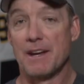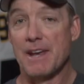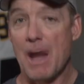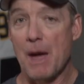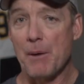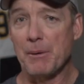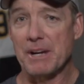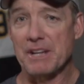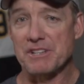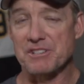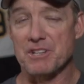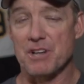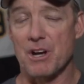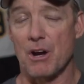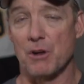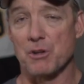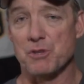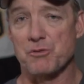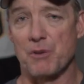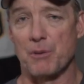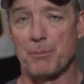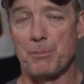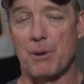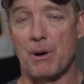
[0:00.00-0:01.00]
Nowadays in
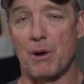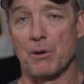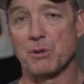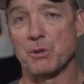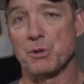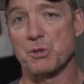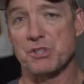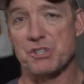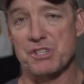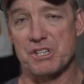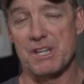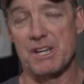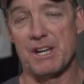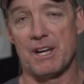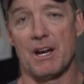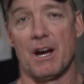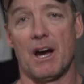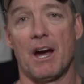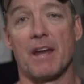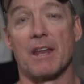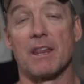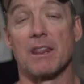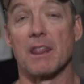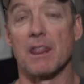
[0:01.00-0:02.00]
college football, you're seeing
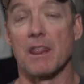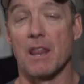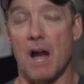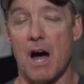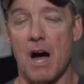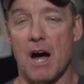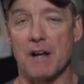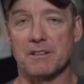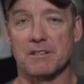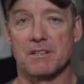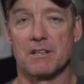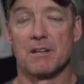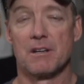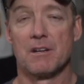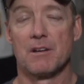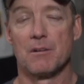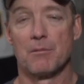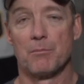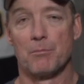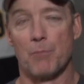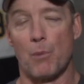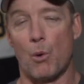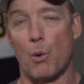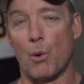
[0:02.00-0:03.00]
a lot
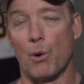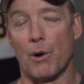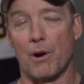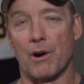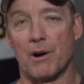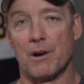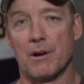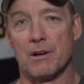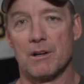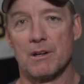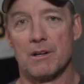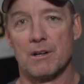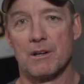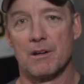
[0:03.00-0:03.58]
more